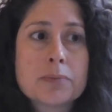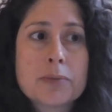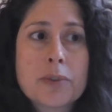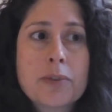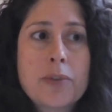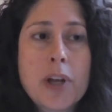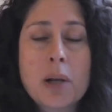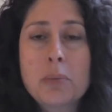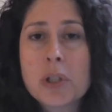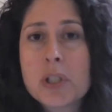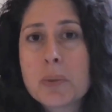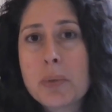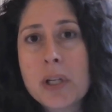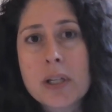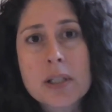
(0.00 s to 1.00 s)

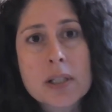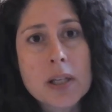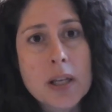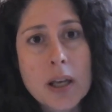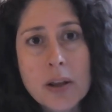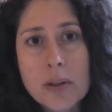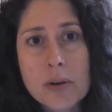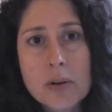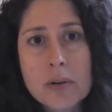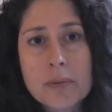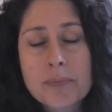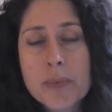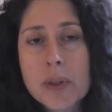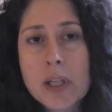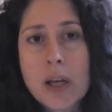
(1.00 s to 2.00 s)
families being
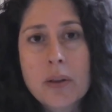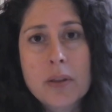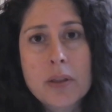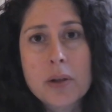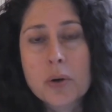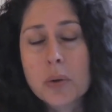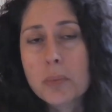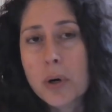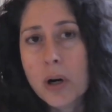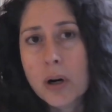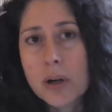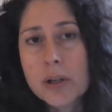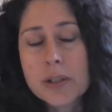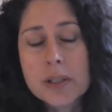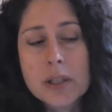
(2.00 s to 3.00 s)
together now that they're
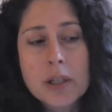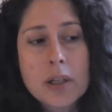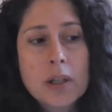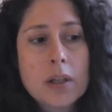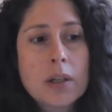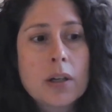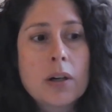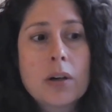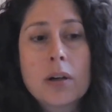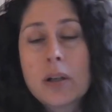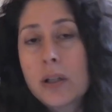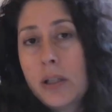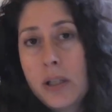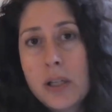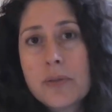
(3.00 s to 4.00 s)
apart,
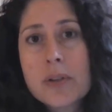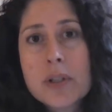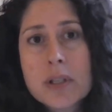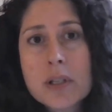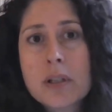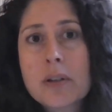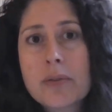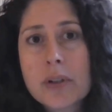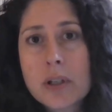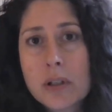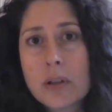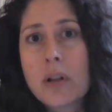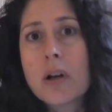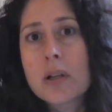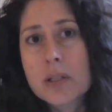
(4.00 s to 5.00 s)
and even
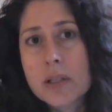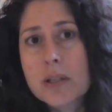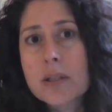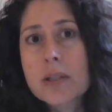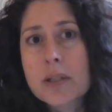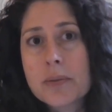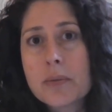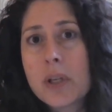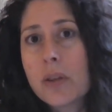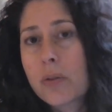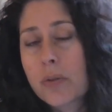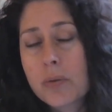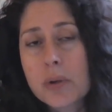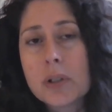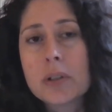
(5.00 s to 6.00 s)
significant losses, either
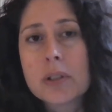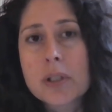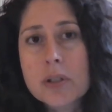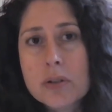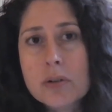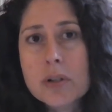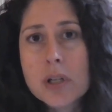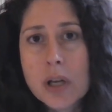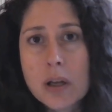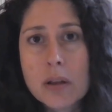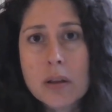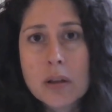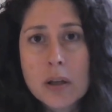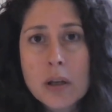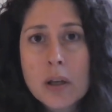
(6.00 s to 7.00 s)
through illness or death.
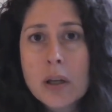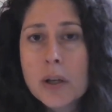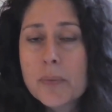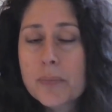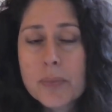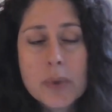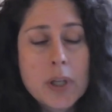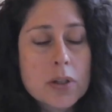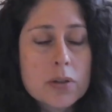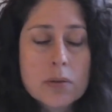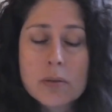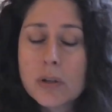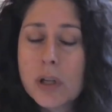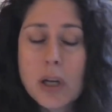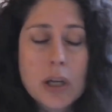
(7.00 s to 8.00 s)
These are
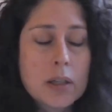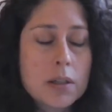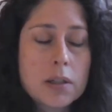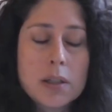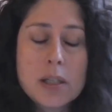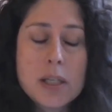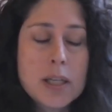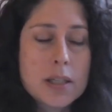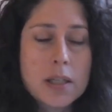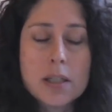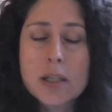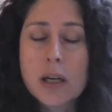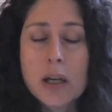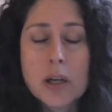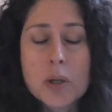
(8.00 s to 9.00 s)
not easy
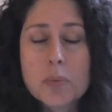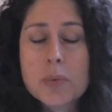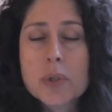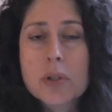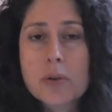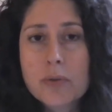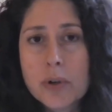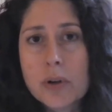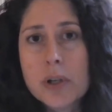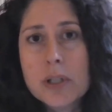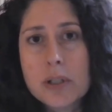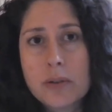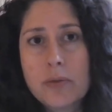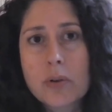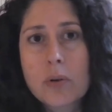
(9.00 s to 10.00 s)
times. They're very
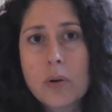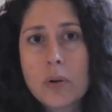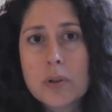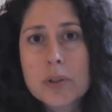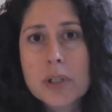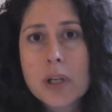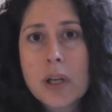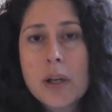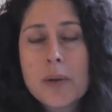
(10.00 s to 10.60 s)
difficult.